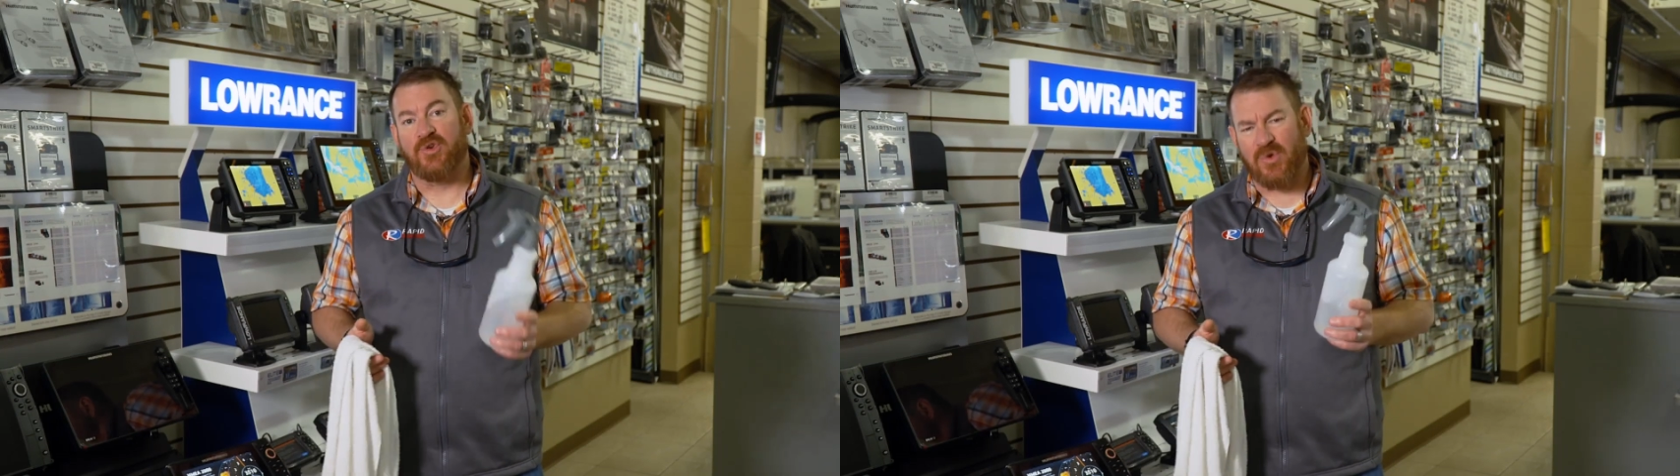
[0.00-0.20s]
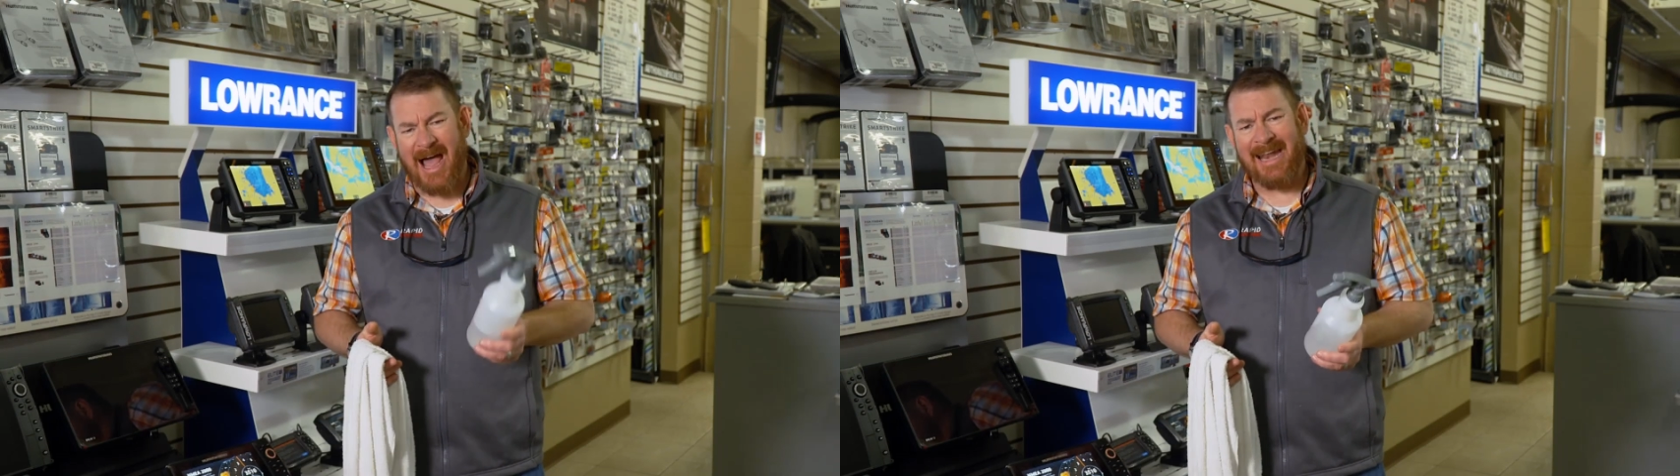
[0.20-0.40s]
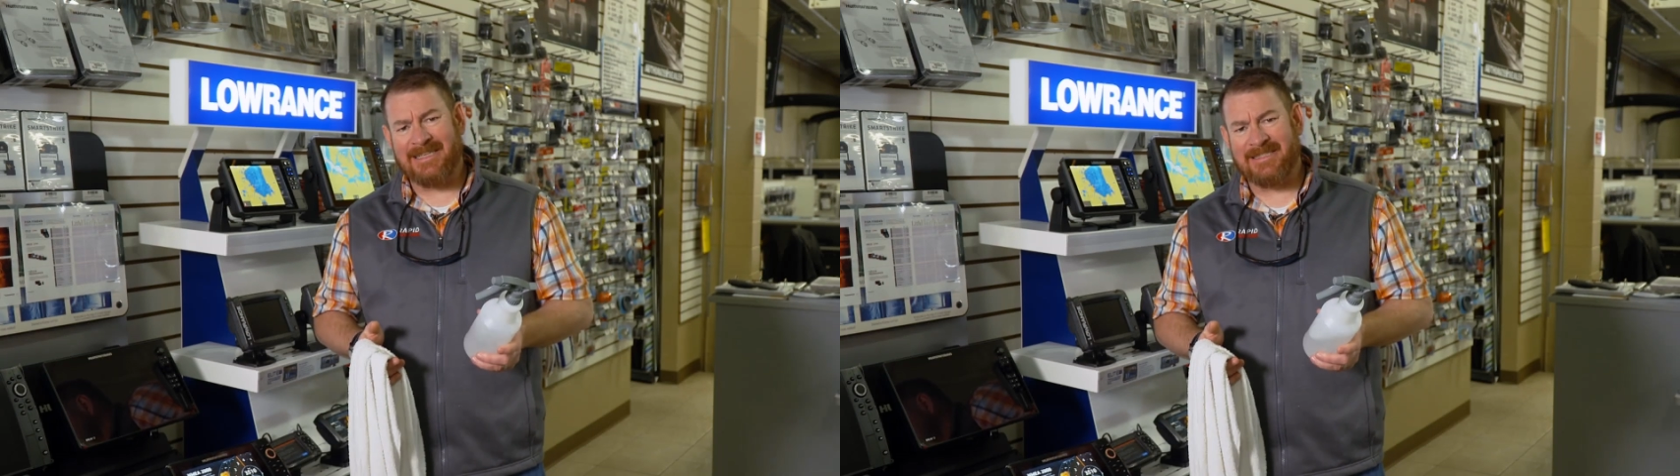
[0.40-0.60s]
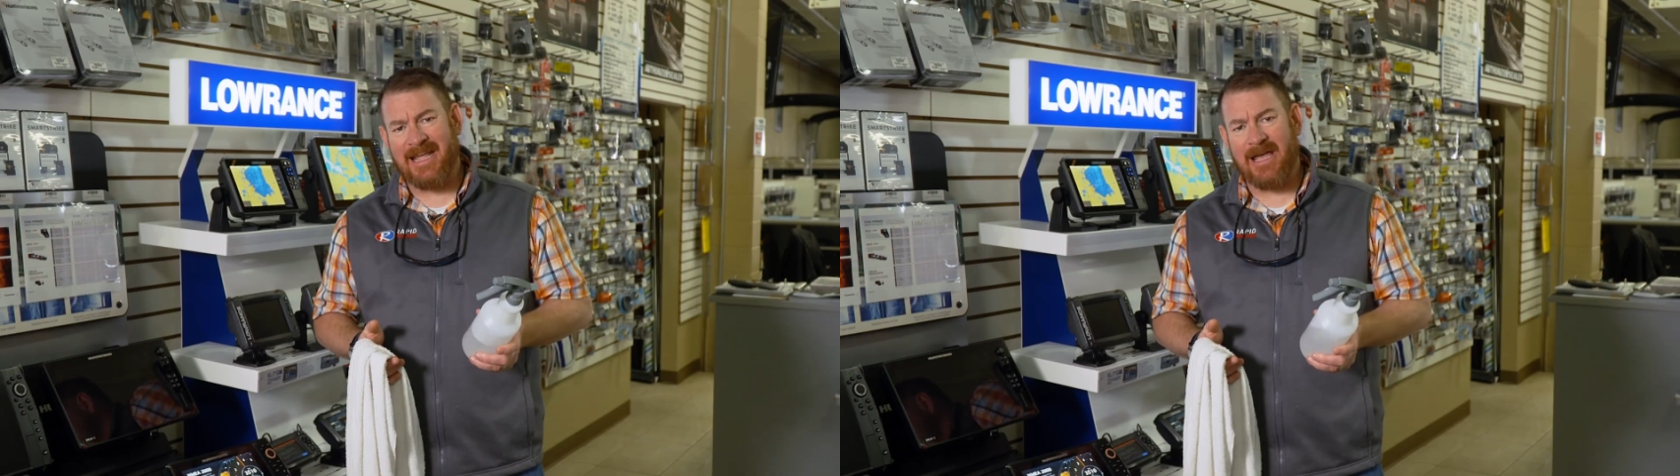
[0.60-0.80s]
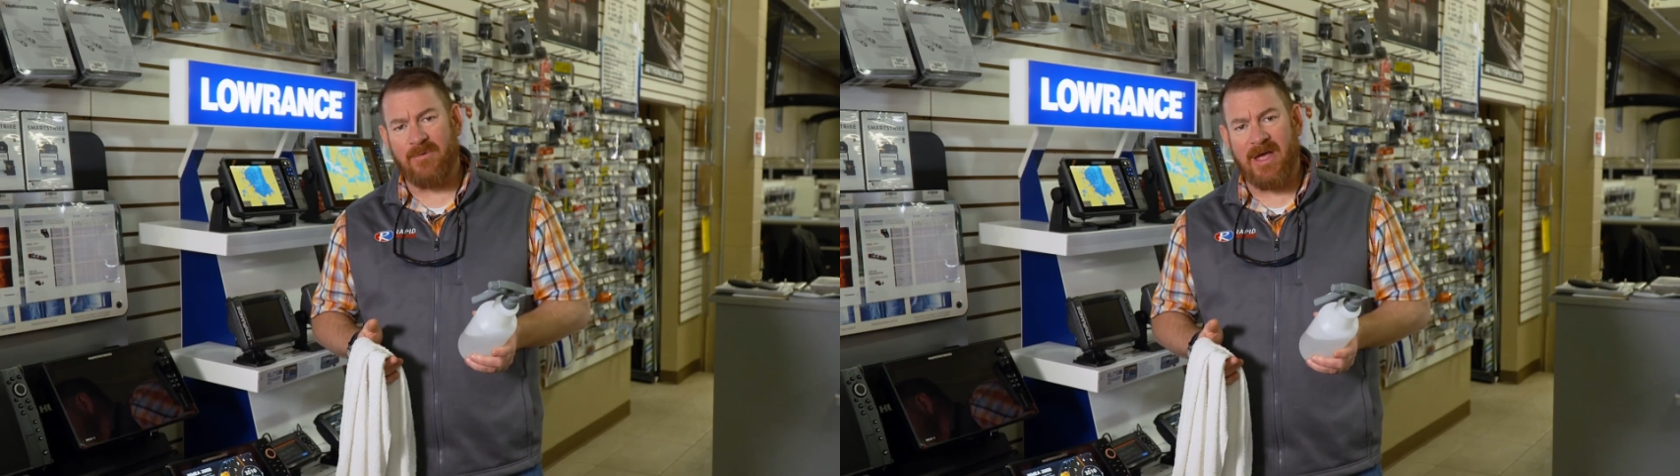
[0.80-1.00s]
Try to
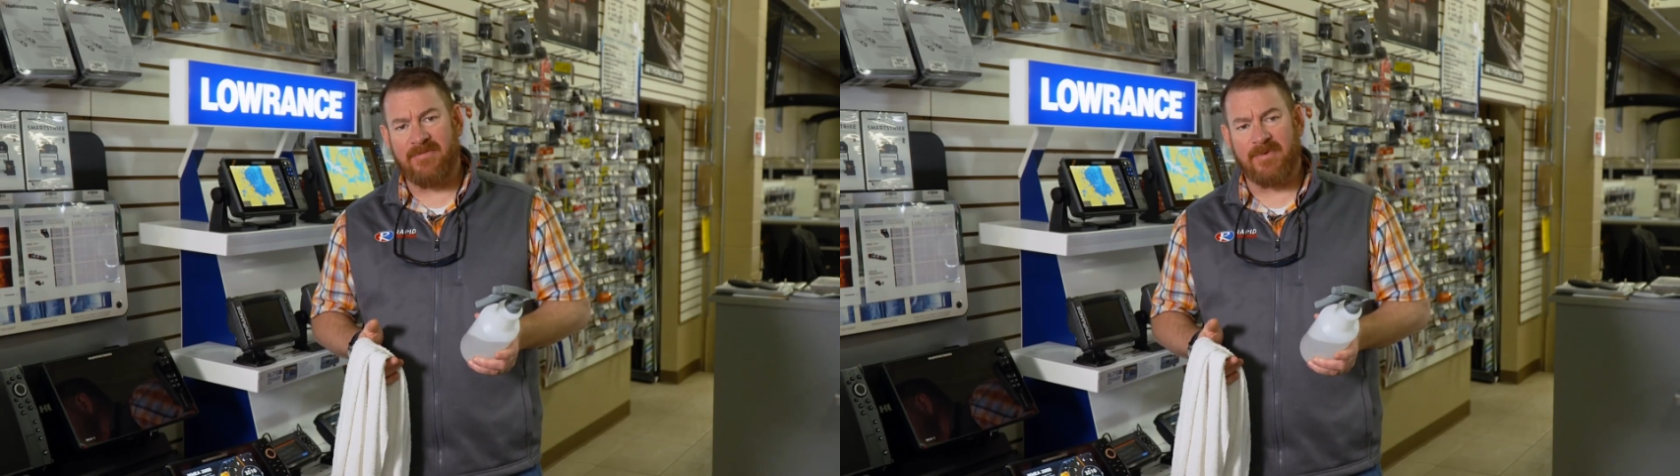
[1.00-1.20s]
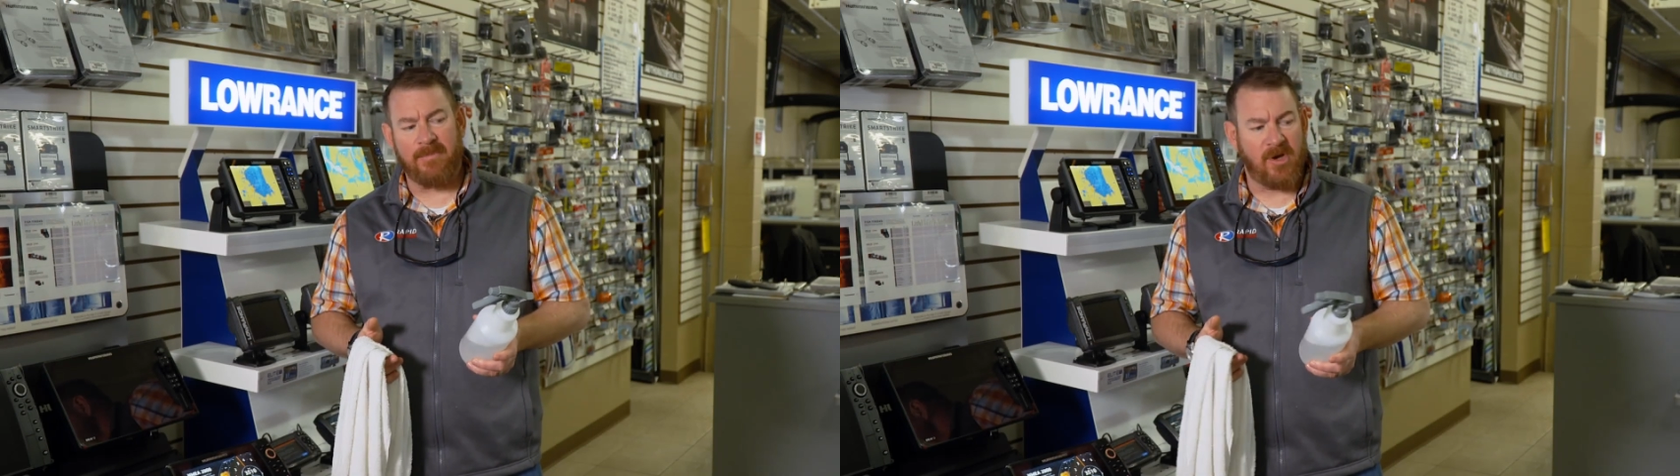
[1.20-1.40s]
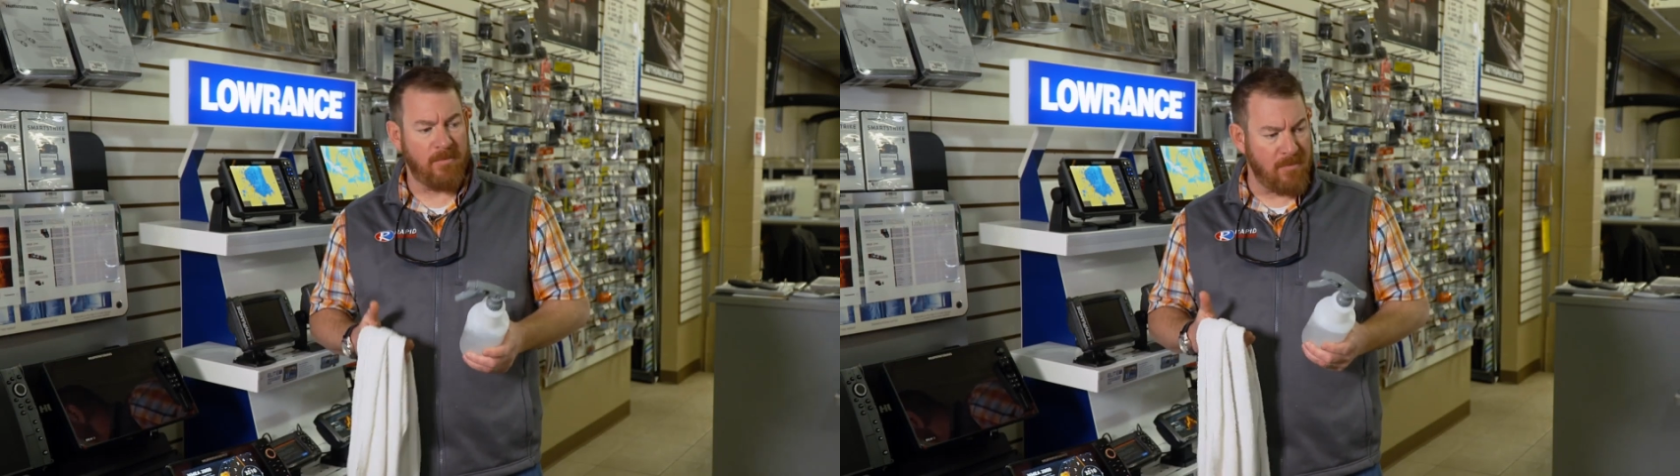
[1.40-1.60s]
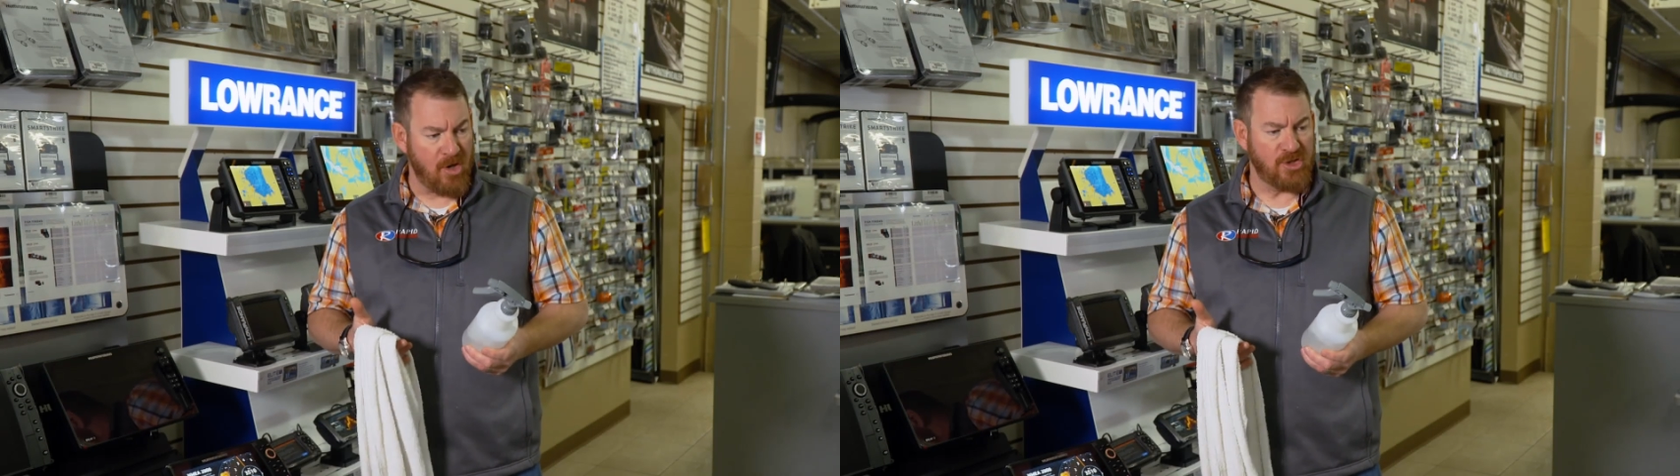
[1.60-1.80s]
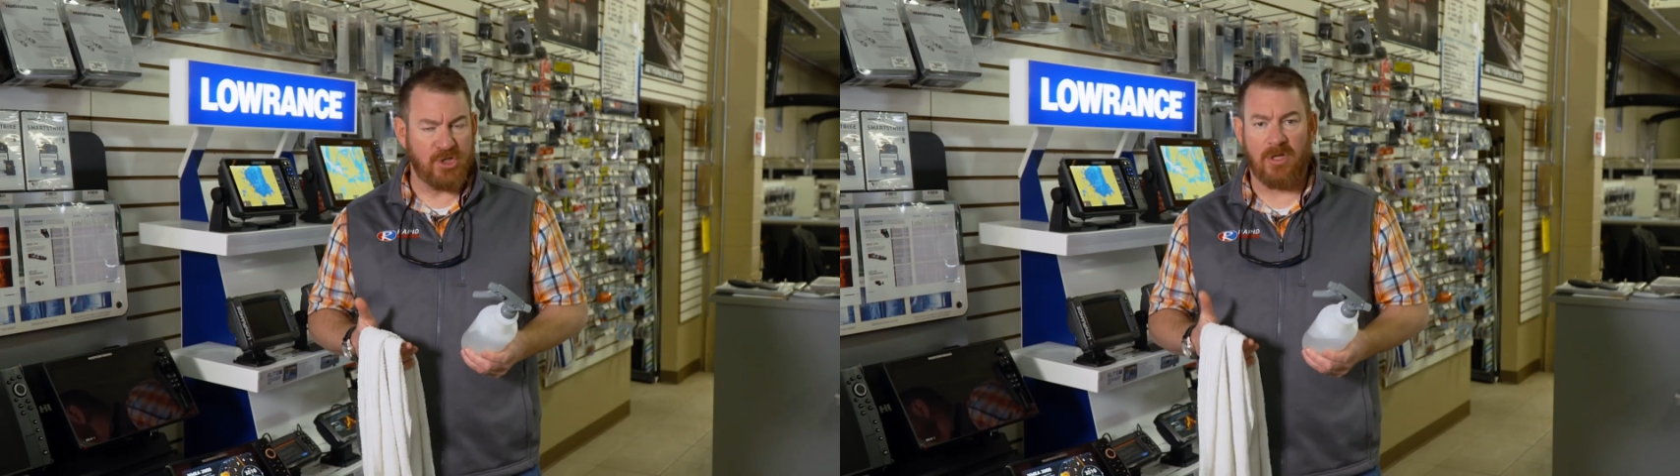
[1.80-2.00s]
stay away from
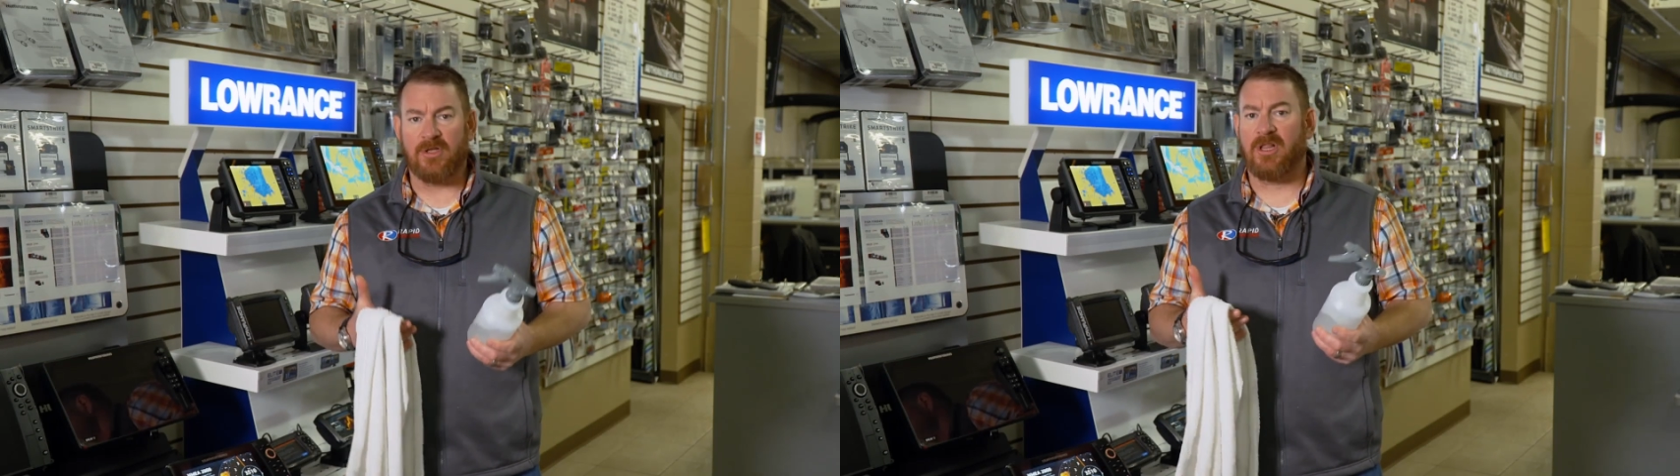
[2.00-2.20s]
commercial